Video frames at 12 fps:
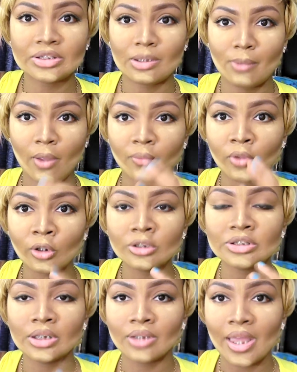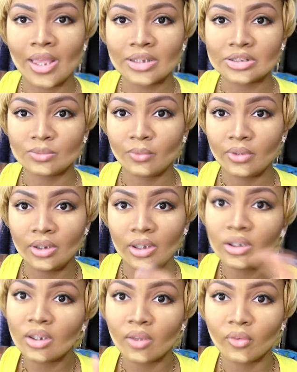about third to last with
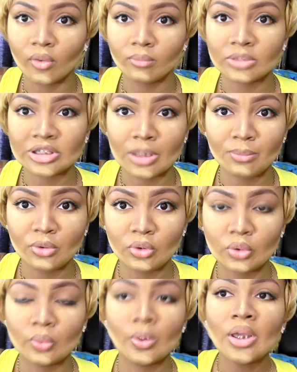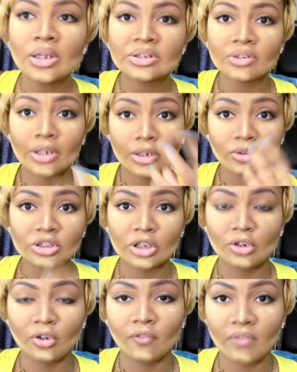any other step you do so that it'll stay
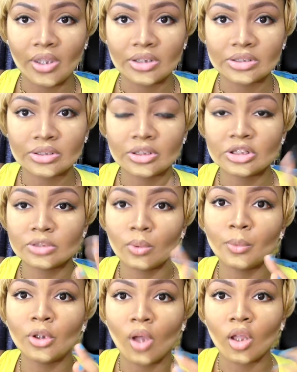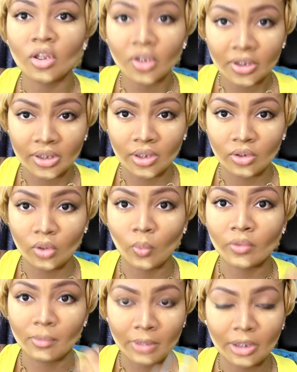on your face. This is what we call cooking. You
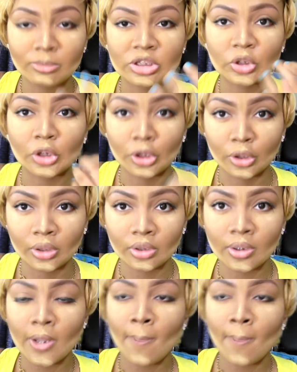want the makeup to cook.